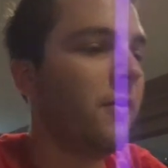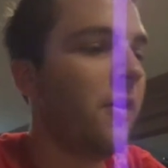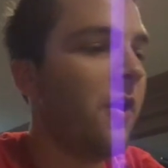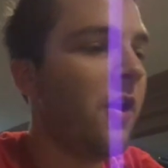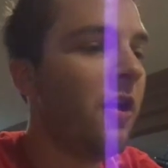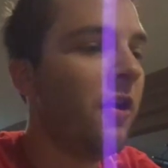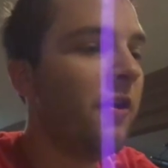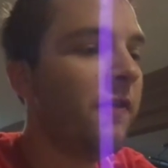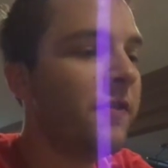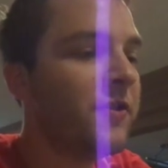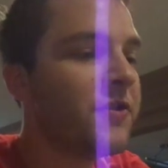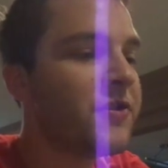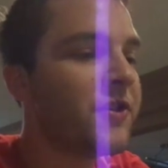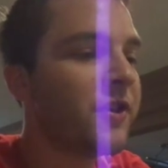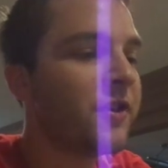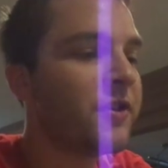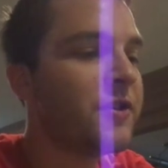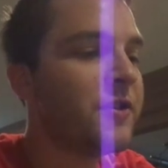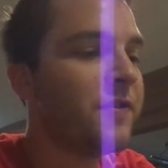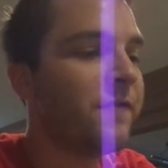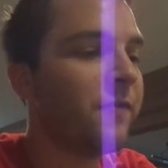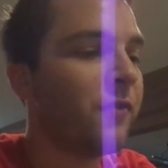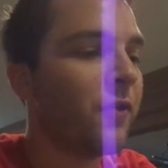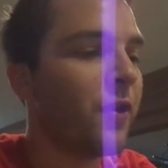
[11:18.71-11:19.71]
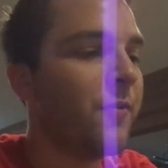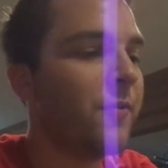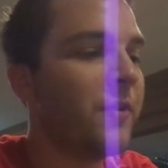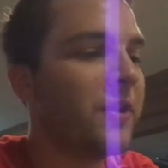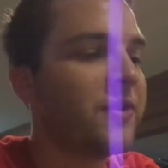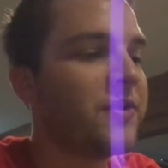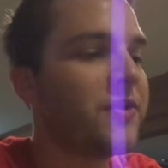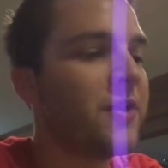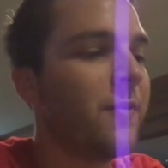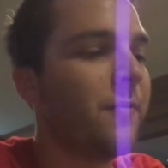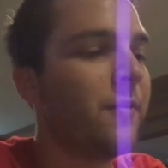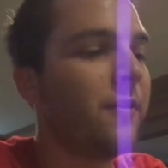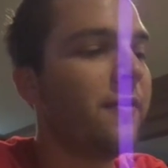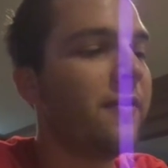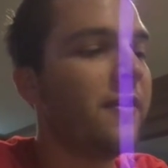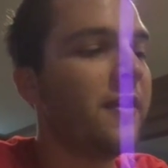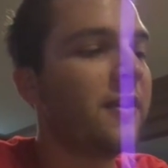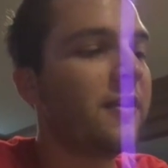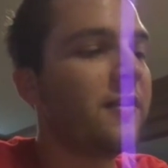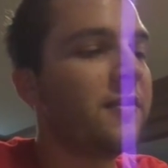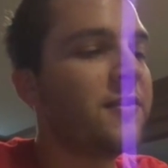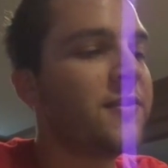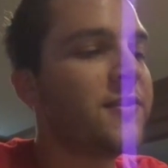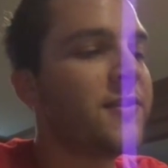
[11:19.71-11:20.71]
All the 64-bit summer
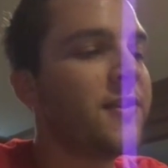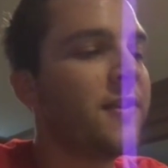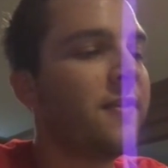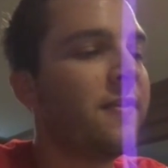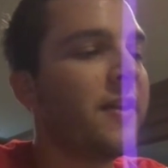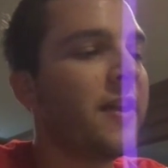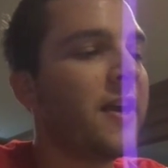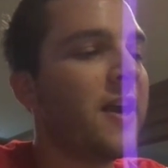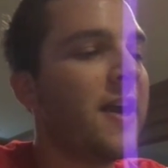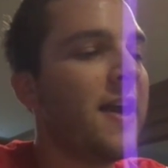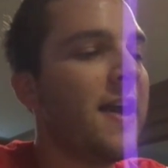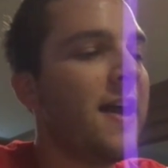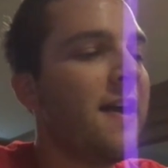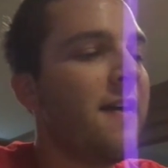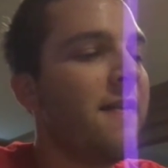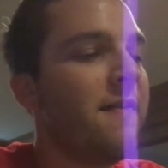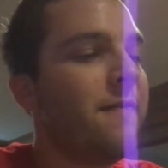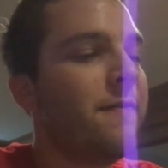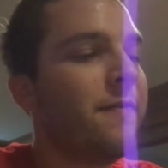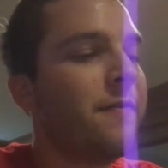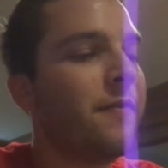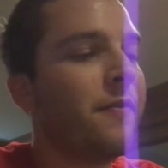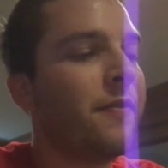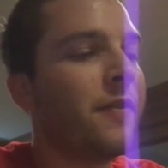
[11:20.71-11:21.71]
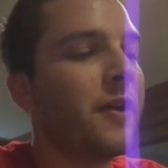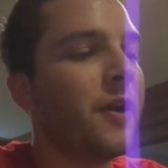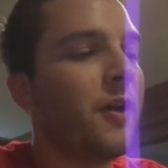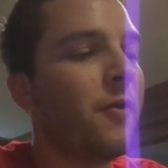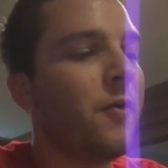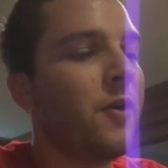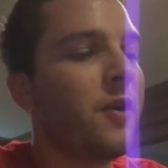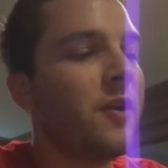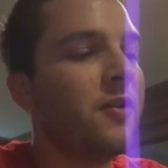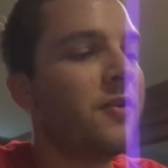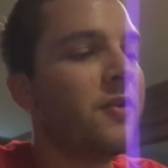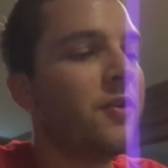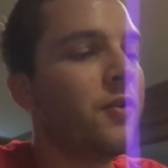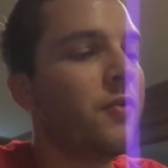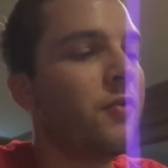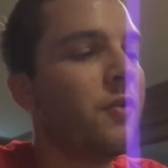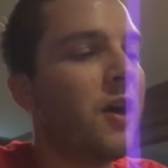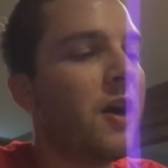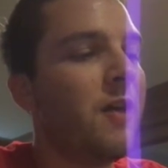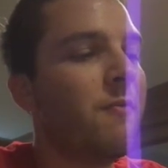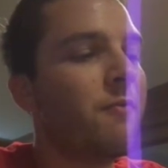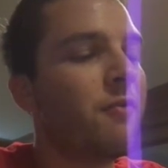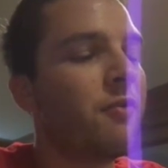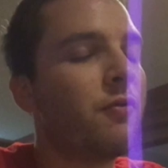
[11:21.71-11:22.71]
things that I want to
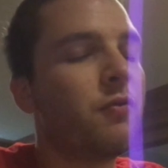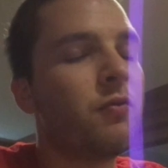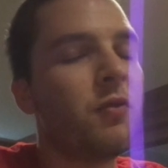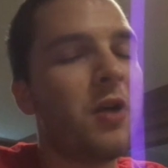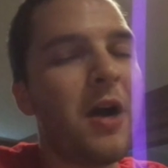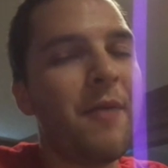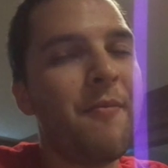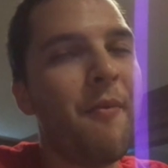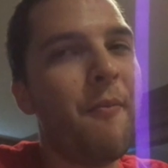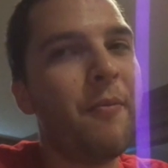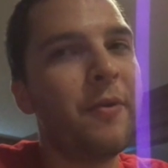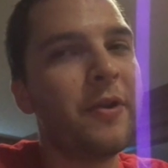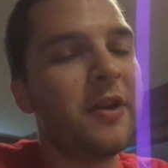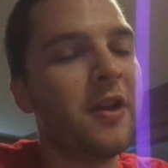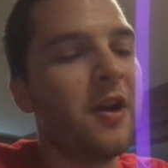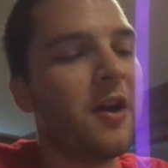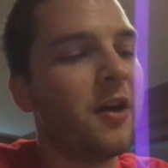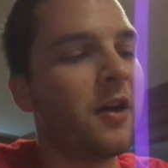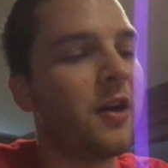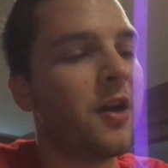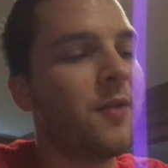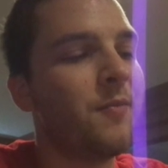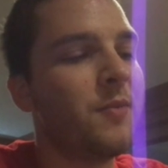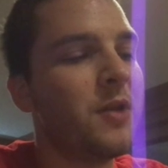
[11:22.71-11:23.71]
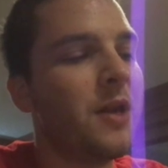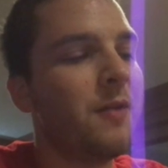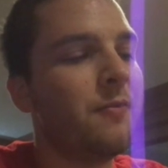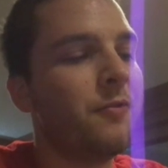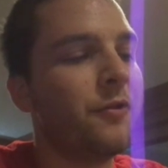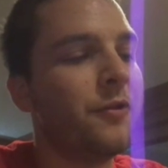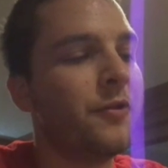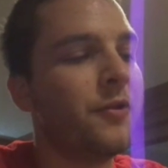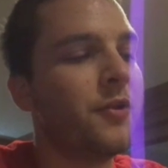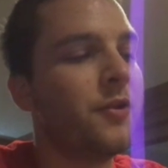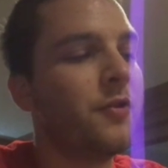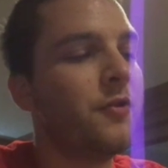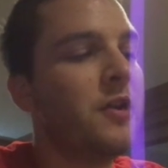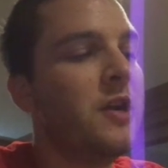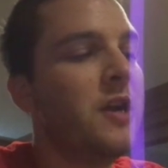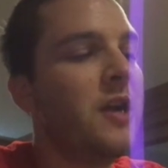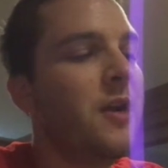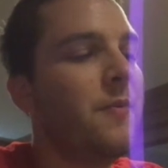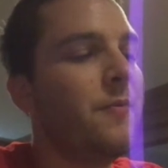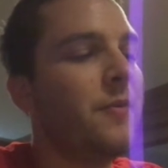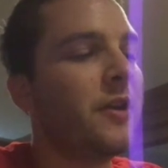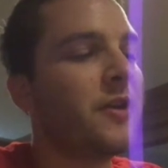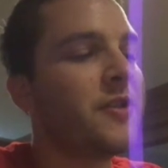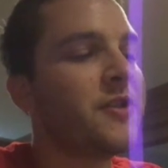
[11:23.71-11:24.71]
do, I'm probably not going to be able to do,
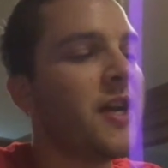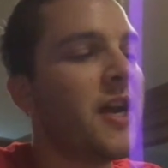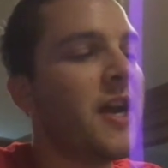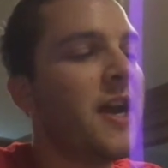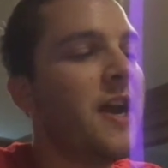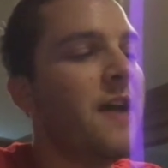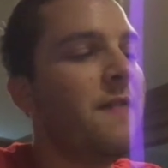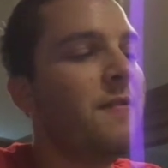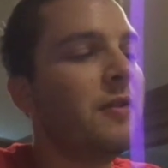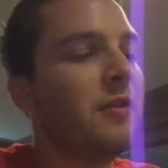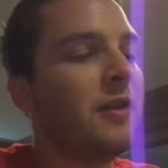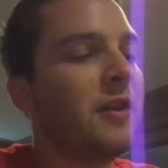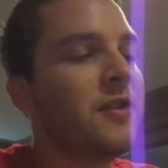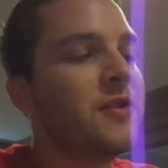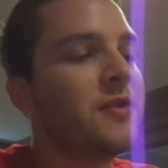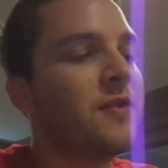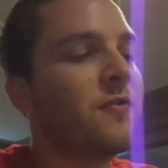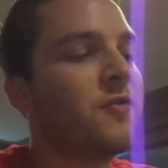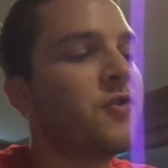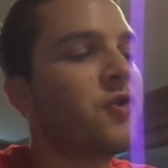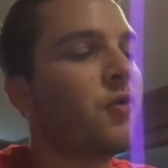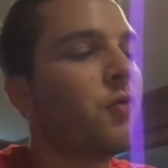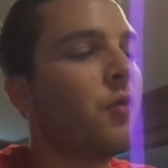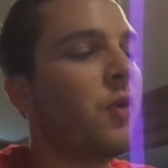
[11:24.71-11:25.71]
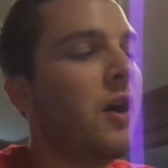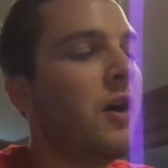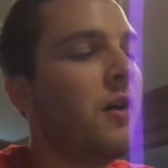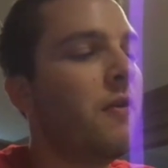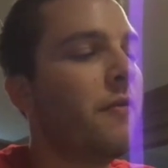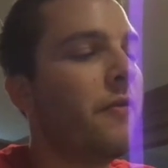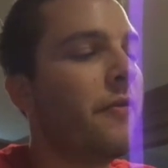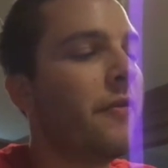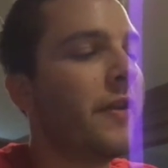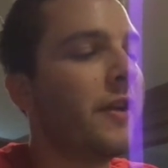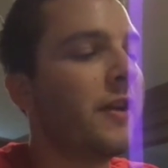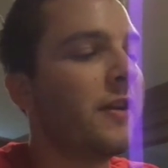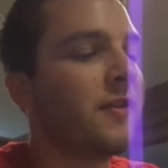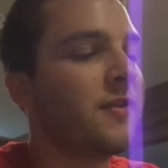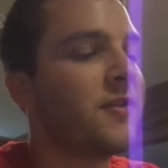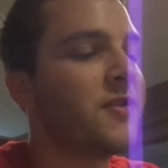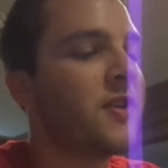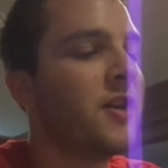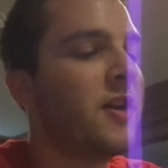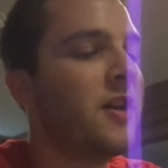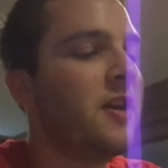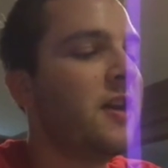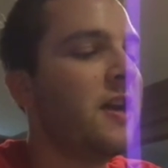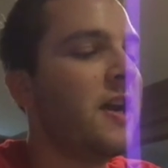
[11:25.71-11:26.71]
because I have a list of 12
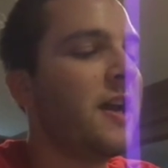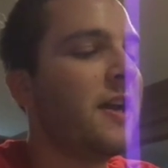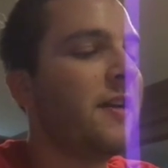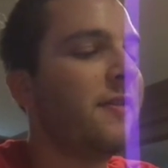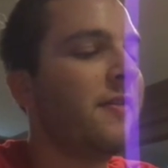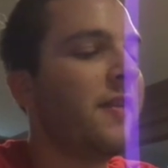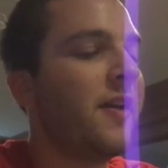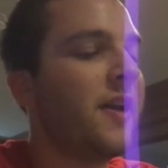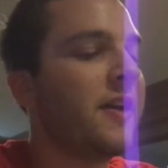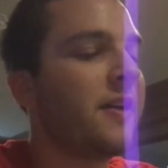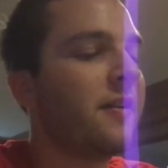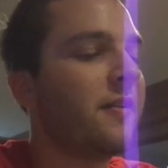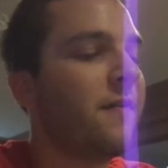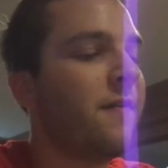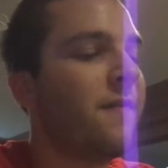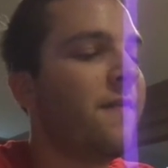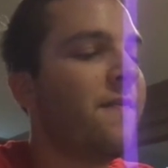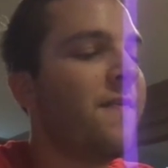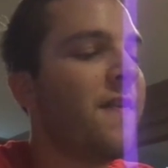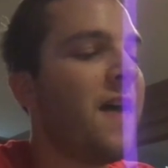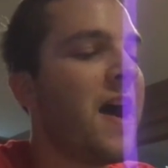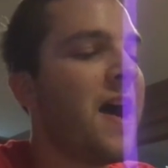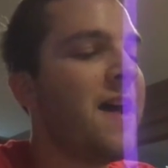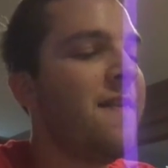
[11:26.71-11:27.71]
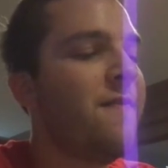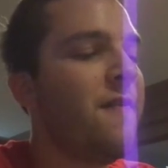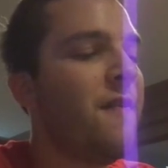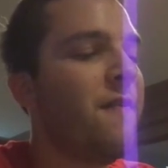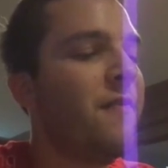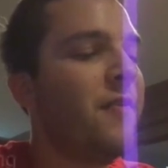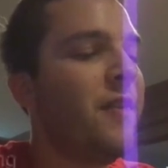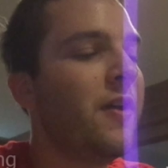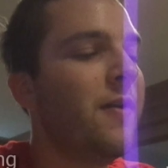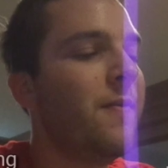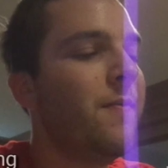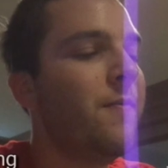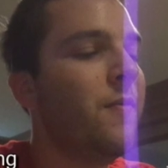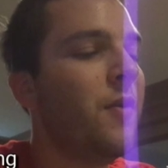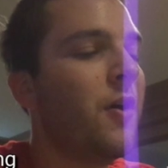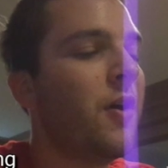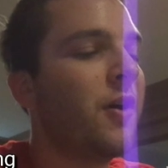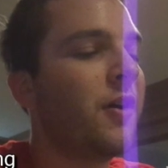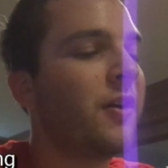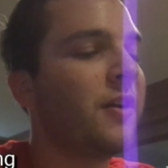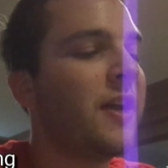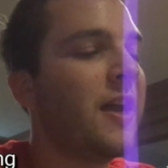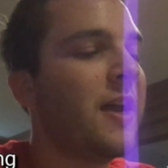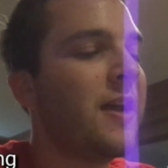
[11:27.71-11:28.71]
things, and like 5 of them
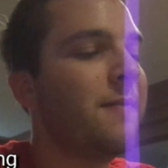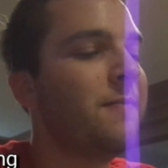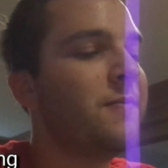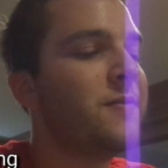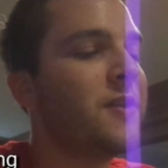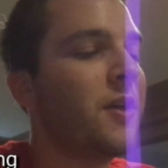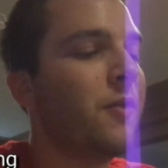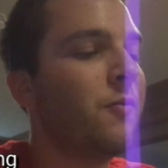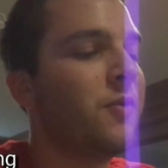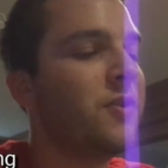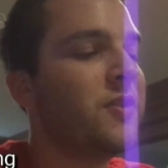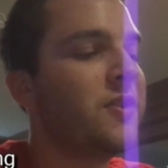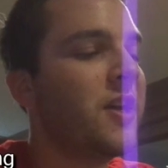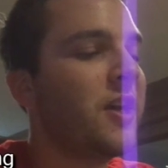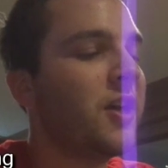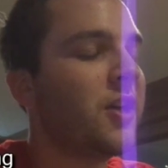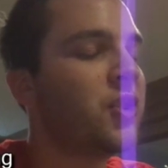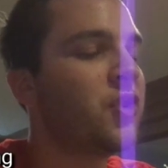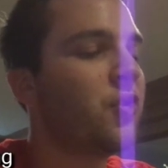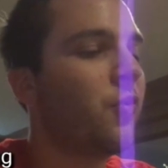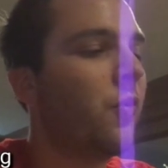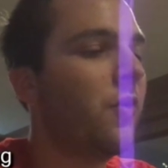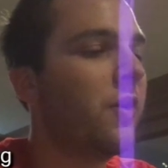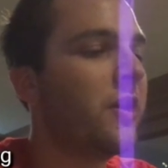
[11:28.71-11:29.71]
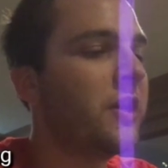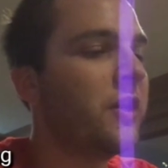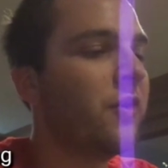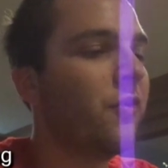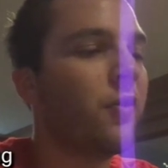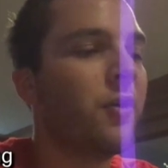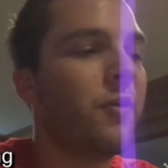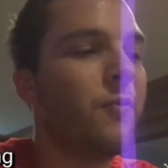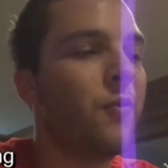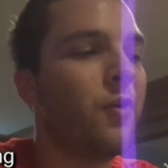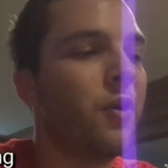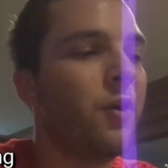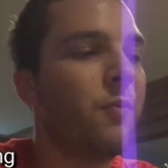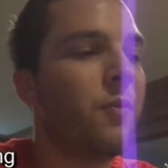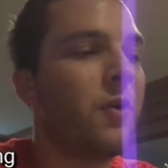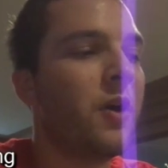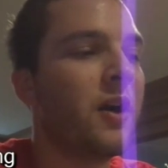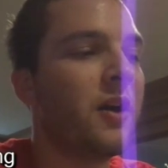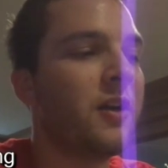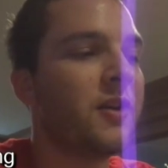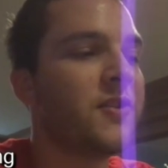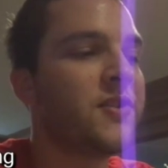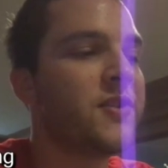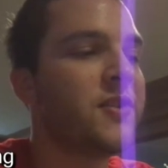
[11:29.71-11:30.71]
are games that would take 20 or more
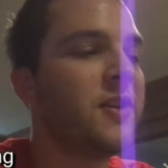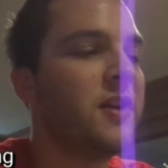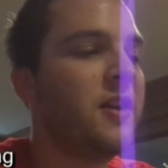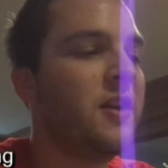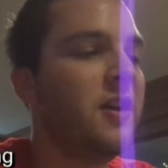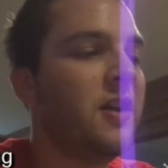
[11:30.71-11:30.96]
parts.